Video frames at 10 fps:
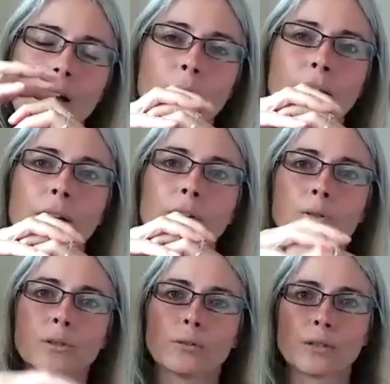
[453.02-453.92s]

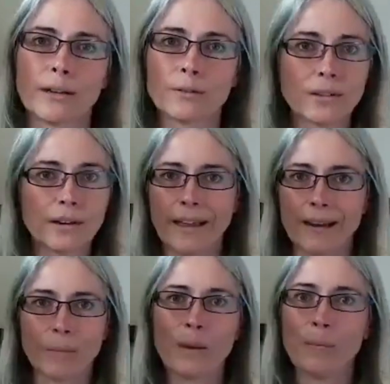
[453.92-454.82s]
granulosal cells. And
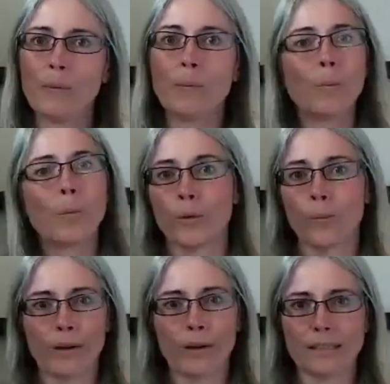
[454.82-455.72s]
again, maybe more
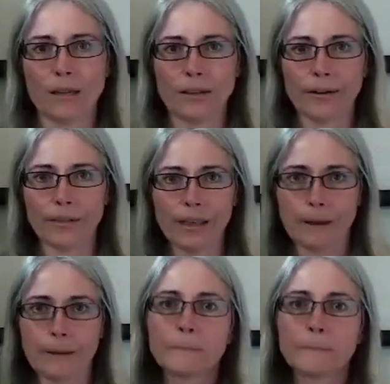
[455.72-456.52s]
than one cell layer thick.